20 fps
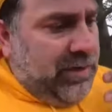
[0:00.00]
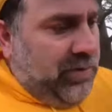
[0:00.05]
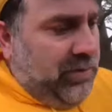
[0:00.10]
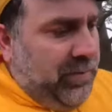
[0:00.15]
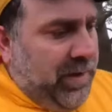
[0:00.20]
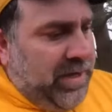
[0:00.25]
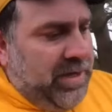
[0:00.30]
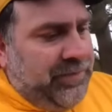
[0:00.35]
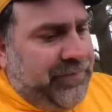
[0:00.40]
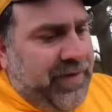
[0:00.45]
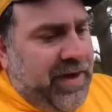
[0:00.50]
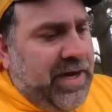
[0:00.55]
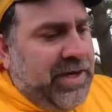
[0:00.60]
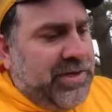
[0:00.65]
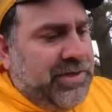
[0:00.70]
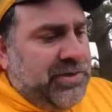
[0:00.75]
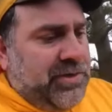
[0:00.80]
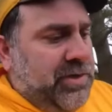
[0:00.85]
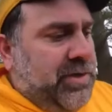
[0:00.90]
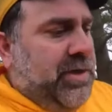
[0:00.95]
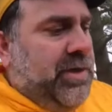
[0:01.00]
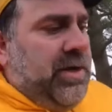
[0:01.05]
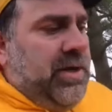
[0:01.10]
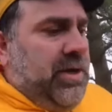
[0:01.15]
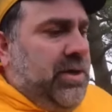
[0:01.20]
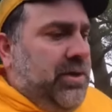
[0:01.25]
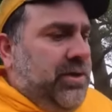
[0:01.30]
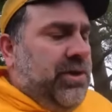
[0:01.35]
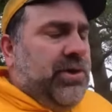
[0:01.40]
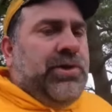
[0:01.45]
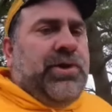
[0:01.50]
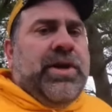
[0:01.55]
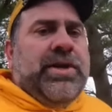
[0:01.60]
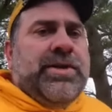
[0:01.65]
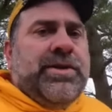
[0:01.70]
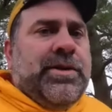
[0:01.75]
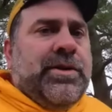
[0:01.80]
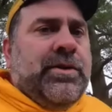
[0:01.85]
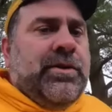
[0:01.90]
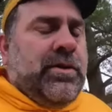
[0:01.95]
you know manufacturer you're
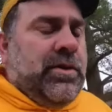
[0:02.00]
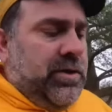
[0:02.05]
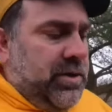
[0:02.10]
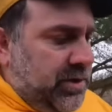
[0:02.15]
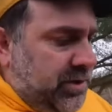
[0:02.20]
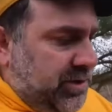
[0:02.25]
into